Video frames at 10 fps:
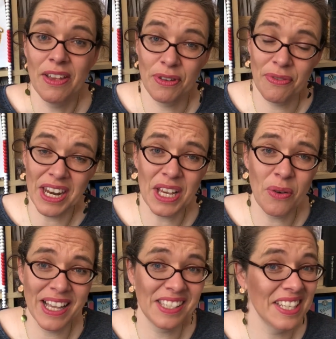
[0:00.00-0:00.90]
If you have any
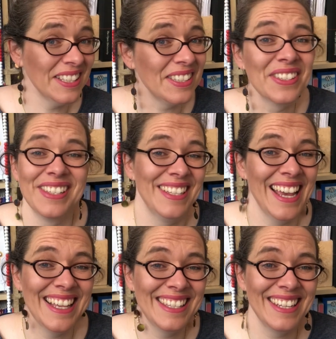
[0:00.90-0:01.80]
questions or
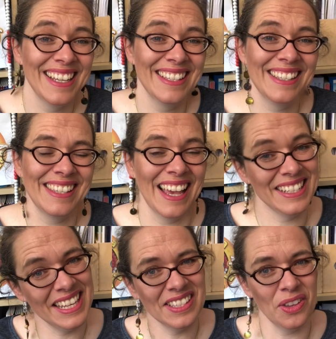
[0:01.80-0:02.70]
suggestions,
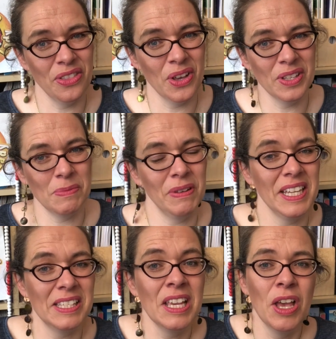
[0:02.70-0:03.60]
ideas or thoughts,
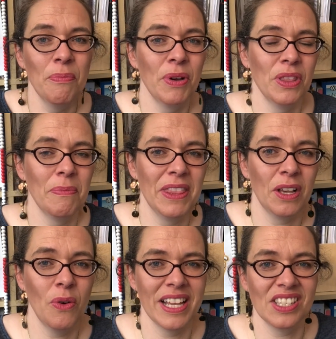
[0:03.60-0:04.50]
please put them in the
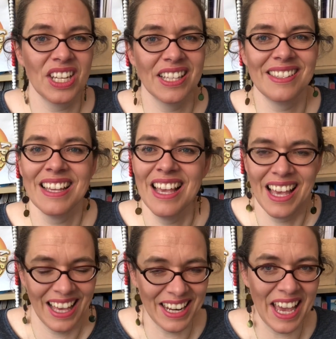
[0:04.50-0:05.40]
questions.
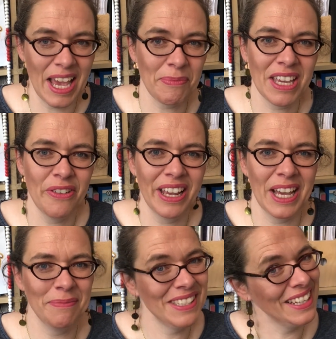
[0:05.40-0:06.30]
And I am gearing
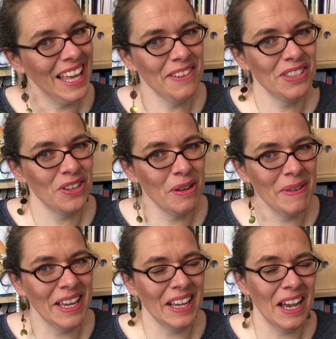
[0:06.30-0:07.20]
up to live
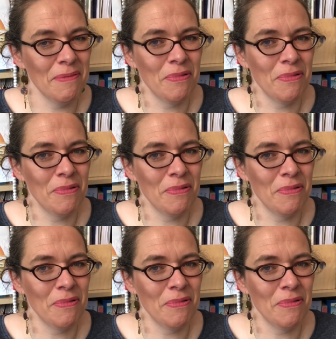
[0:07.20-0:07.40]
streaming, I